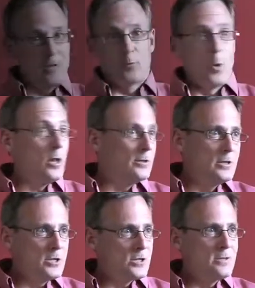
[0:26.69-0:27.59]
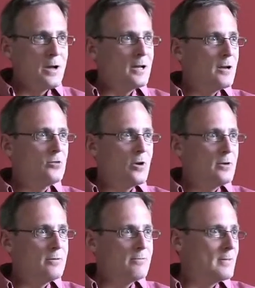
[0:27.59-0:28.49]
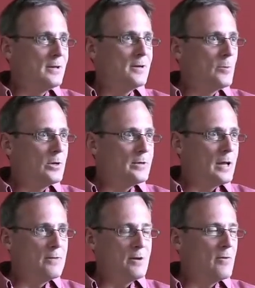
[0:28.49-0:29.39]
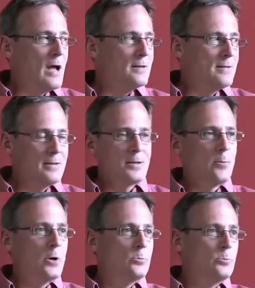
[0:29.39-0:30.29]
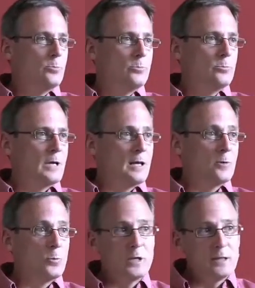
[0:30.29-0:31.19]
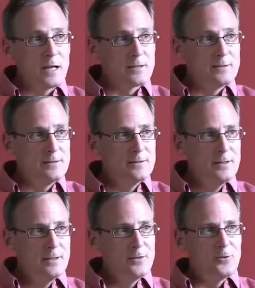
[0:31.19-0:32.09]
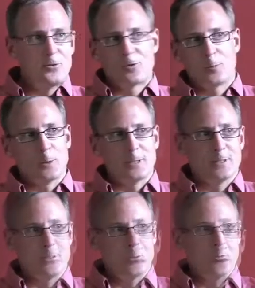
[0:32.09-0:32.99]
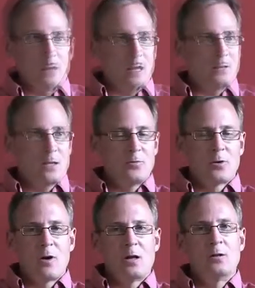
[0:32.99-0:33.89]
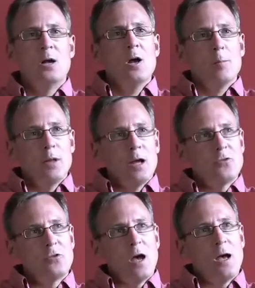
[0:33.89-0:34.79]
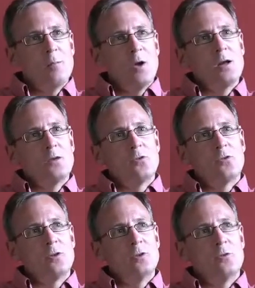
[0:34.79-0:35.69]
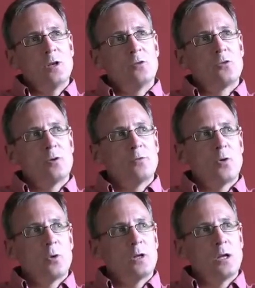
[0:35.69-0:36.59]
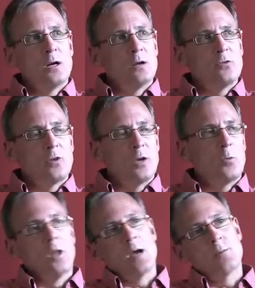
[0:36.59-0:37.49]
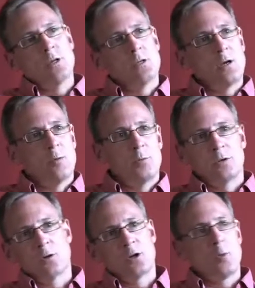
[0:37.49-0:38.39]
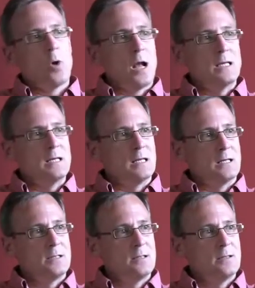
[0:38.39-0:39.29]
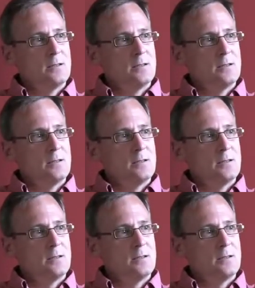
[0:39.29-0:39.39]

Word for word: As a politician, I got to start thinking about that. I've never had to think about getting reelected. This is completely new. I can't take it for granted. Plus, I'm not interested in sort of going there and saying, well, I'm the incumbent, look at what I did.